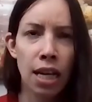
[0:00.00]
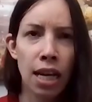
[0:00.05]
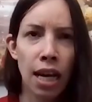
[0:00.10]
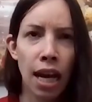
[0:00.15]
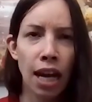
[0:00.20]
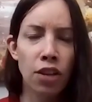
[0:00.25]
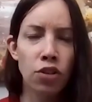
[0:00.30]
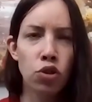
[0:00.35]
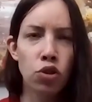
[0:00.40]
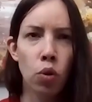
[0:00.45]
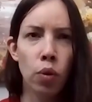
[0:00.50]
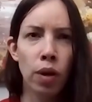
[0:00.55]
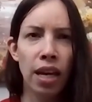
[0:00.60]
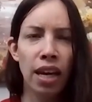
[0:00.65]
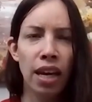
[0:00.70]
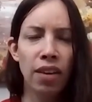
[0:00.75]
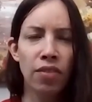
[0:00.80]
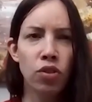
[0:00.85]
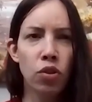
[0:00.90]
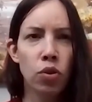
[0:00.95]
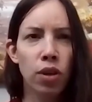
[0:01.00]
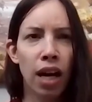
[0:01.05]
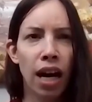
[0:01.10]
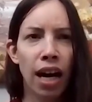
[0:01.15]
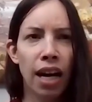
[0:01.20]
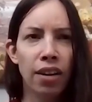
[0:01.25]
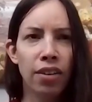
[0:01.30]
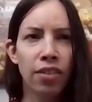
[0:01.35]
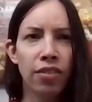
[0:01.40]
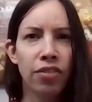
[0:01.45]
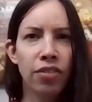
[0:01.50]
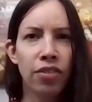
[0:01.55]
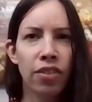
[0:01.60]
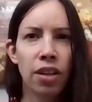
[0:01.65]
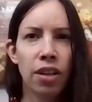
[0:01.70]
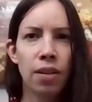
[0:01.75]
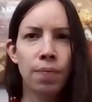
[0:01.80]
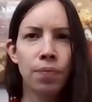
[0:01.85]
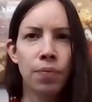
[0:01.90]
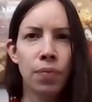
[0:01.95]
And so if you kind of,
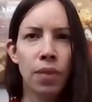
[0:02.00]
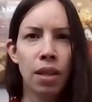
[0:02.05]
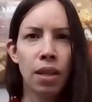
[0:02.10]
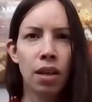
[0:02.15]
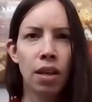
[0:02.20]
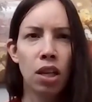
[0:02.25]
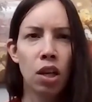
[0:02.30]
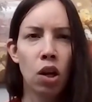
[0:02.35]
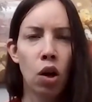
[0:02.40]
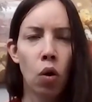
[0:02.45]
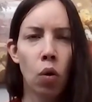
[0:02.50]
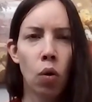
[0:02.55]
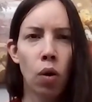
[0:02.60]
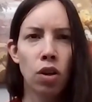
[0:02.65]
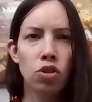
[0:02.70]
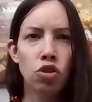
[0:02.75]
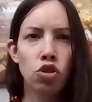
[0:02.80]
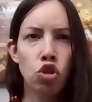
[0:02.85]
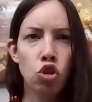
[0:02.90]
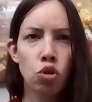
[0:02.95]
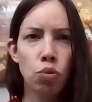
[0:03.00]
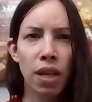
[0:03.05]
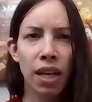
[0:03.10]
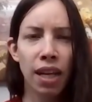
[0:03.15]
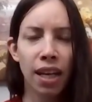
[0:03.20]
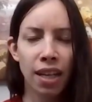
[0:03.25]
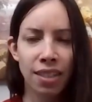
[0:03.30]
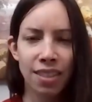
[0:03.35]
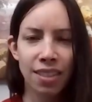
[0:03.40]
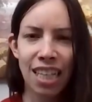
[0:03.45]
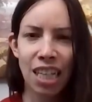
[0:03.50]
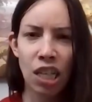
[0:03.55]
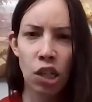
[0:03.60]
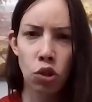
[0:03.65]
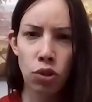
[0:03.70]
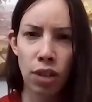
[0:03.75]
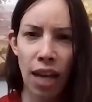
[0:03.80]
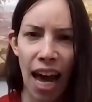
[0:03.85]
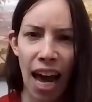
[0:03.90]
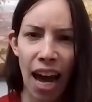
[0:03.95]
you know, assume that it continues
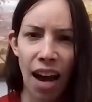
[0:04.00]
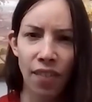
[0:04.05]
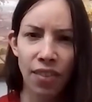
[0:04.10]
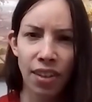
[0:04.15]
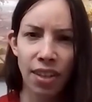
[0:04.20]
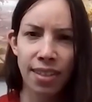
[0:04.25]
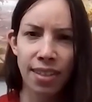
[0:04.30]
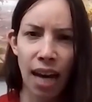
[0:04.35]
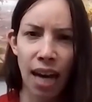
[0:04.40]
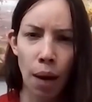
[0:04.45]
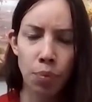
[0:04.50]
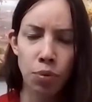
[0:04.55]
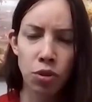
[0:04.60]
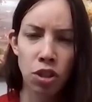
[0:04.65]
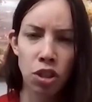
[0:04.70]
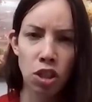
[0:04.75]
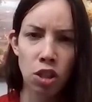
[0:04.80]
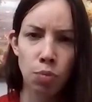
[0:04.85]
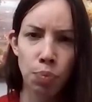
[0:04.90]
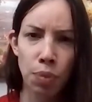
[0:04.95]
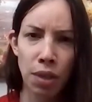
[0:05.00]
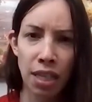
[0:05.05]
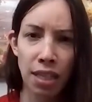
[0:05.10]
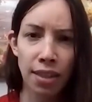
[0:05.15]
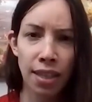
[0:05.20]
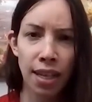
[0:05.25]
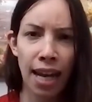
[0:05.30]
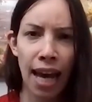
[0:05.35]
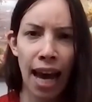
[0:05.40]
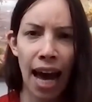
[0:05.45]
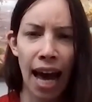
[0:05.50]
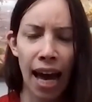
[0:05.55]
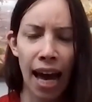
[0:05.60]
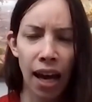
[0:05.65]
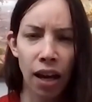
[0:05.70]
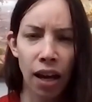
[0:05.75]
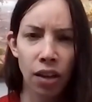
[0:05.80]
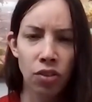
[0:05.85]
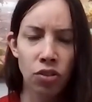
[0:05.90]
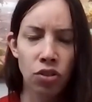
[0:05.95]
to have the adoption speed that it
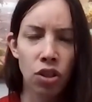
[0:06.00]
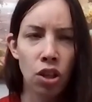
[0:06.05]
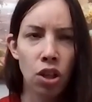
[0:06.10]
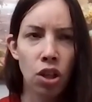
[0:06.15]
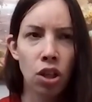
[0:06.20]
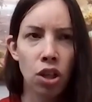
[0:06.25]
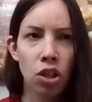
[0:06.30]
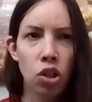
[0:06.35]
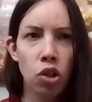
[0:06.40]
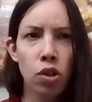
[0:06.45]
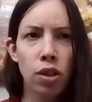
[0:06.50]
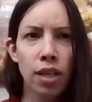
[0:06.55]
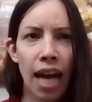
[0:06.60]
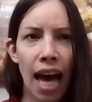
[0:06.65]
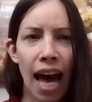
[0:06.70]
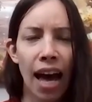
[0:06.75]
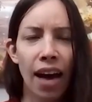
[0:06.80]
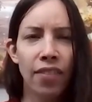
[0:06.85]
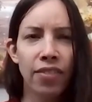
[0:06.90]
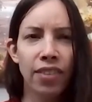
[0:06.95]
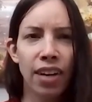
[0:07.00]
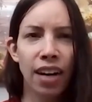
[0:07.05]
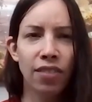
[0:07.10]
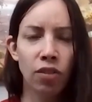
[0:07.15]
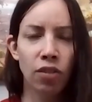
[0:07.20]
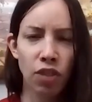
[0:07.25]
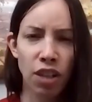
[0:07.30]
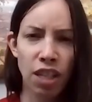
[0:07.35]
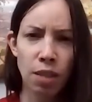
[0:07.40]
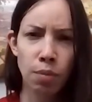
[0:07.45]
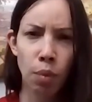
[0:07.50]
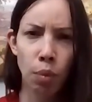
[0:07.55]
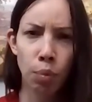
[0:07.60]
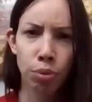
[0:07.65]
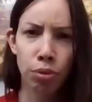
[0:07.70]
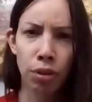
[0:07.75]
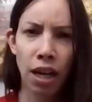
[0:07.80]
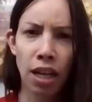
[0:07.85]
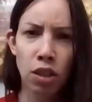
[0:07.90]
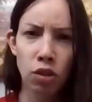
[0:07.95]
has, you can have kind of a reasonable
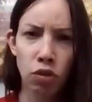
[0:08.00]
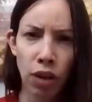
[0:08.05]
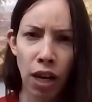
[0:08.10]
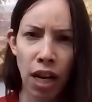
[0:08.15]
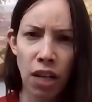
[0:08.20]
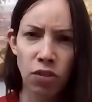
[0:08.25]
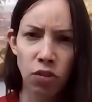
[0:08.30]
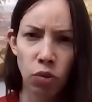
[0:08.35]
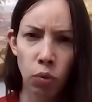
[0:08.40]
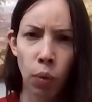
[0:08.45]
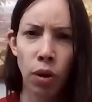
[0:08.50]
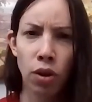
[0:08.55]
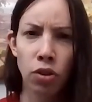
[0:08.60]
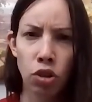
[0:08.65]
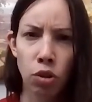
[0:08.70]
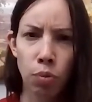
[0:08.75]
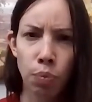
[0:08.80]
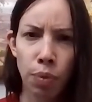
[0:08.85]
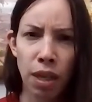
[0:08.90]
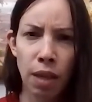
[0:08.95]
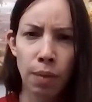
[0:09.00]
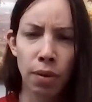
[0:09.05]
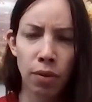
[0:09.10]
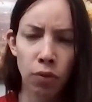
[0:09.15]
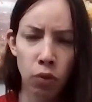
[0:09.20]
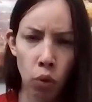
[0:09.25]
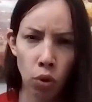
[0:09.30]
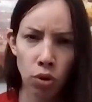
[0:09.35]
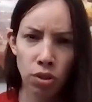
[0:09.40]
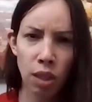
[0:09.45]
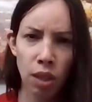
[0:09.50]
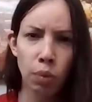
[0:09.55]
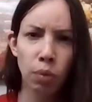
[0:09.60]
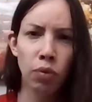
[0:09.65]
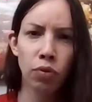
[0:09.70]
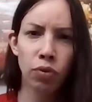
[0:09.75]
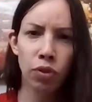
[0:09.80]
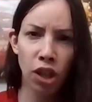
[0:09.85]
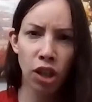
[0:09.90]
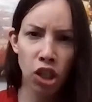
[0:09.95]
price range where it should be, but of course it will
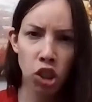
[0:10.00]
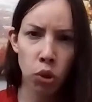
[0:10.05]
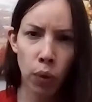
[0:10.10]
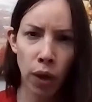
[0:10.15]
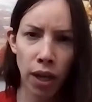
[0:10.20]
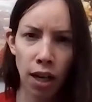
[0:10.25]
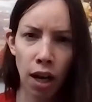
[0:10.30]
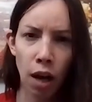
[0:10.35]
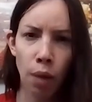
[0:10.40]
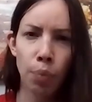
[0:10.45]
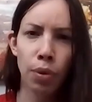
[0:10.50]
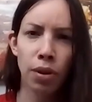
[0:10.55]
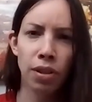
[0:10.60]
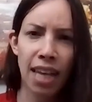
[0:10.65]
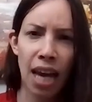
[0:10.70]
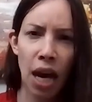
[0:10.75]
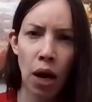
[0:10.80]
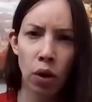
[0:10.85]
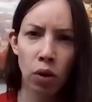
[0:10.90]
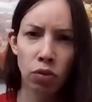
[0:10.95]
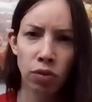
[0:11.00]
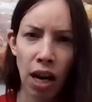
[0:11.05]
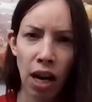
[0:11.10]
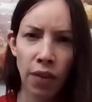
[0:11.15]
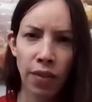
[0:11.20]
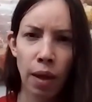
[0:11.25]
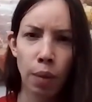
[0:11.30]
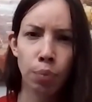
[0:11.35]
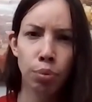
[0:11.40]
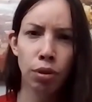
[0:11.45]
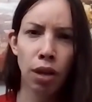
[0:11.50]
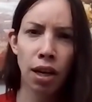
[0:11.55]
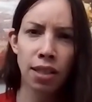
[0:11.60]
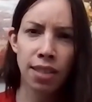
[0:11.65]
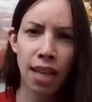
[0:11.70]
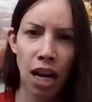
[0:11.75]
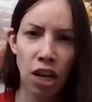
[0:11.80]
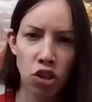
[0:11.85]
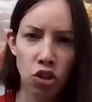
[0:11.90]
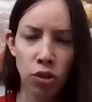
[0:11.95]
fluctuate up and down around that price
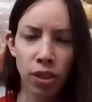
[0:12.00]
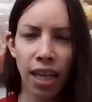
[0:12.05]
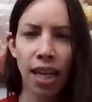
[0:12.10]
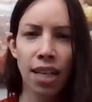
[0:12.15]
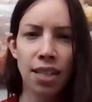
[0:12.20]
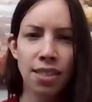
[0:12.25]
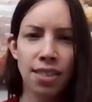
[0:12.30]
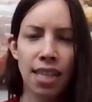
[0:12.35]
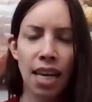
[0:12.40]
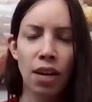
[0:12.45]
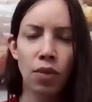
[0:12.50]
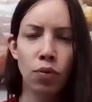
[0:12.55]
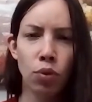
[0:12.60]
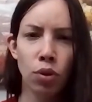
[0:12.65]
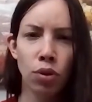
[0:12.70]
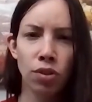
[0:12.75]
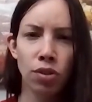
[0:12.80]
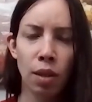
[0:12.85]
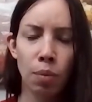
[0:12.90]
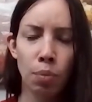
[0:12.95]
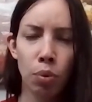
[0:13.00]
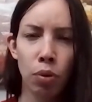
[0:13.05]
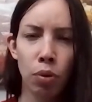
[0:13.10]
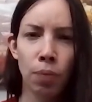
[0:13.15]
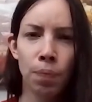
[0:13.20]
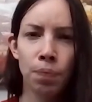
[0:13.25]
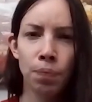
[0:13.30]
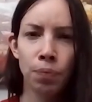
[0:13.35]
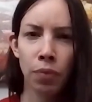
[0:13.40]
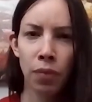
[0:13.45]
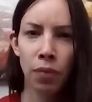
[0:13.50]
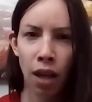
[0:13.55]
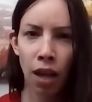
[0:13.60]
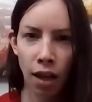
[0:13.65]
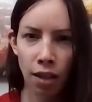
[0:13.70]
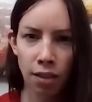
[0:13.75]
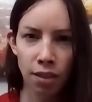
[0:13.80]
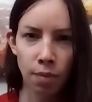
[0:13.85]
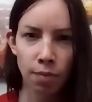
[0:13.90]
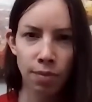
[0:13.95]
action. You can't say, for example, on
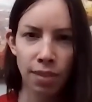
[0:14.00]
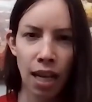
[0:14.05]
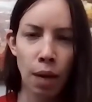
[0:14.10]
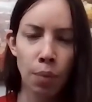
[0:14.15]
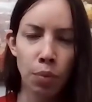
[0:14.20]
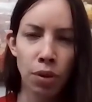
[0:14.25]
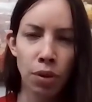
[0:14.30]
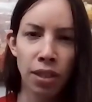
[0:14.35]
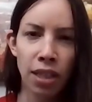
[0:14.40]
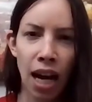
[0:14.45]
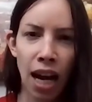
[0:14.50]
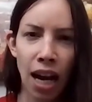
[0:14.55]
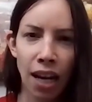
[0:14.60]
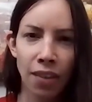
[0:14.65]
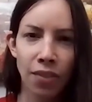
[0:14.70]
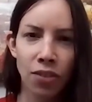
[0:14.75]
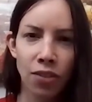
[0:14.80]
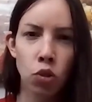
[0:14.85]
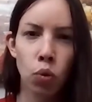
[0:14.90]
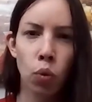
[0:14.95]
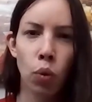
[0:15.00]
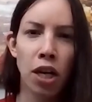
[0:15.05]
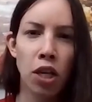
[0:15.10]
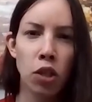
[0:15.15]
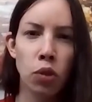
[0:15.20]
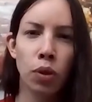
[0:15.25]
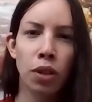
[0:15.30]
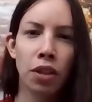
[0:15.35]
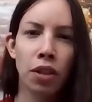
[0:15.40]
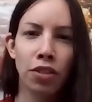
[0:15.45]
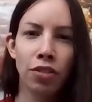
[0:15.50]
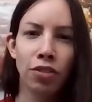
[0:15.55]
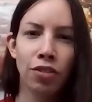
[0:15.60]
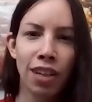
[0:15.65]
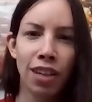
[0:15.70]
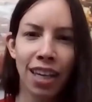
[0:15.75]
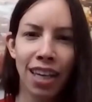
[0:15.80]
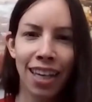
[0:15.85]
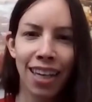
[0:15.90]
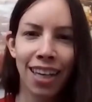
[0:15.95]
September 9th,
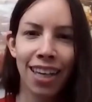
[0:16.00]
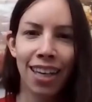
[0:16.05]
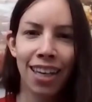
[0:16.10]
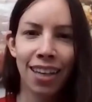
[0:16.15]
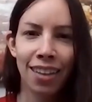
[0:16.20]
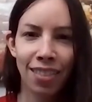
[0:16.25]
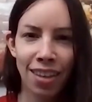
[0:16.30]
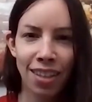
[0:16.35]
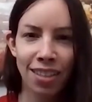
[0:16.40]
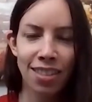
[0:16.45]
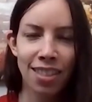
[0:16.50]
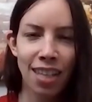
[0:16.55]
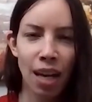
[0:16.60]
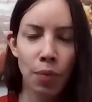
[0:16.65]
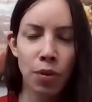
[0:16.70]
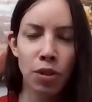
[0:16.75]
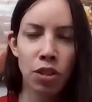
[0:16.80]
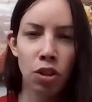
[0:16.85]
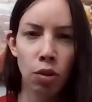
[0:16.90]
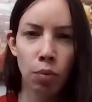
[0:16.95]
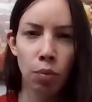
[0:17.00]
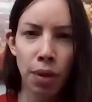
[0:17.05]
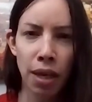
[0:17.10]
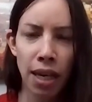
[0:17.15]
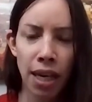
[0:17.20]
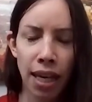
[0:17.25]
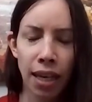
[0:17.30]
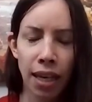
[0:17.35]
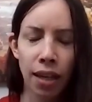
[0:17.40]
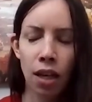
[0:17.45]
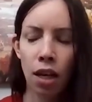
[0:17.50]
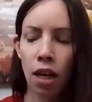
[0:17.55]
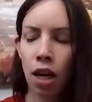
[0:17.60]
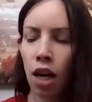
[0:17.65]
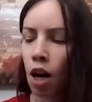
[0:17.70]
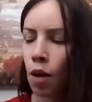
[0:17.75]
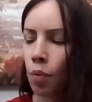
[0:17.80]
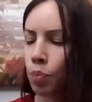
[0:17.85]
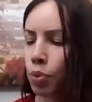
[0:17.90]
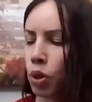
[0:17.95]
2023, this is how much it'll be,
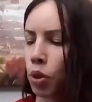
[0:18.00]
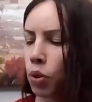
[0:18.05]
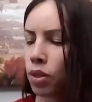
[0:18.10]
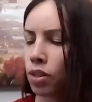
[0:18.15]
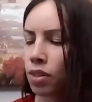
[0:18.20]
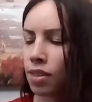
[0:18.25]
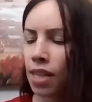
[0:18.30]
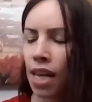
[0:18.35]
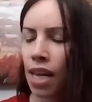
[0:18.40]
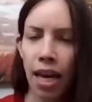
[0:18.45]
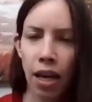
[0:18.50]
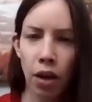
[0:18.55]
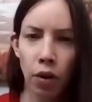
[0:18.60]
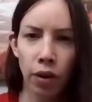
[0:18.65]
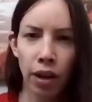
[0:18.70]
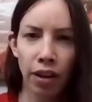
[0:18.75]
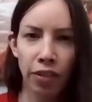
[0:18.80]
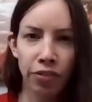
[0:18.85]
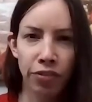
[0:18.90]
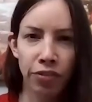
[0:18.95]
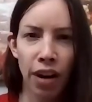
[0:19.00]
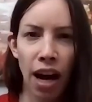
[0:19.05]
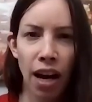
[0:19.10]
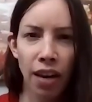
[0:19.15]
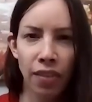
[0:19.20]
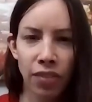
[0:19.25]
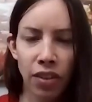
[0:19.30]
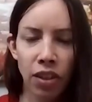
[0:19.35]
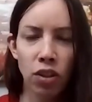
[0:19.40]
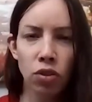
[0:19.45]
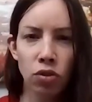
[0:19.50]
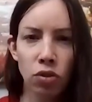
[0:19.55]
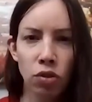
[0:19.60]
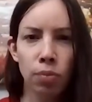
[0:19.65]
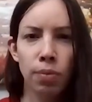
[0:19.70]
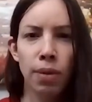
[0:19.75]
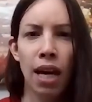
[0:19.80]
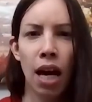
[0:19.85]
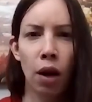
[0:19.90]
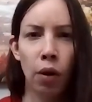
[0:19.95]
but you can say, okay, 5 years from
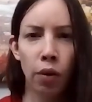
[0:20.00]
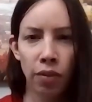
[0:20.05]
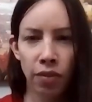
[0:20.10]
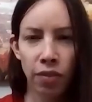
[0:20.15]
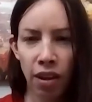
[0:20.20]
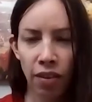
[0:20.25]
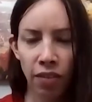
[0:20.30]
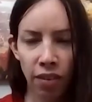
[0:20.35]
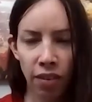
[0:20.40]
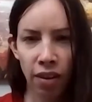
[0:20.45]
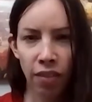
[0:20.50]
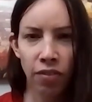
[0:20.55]
now, if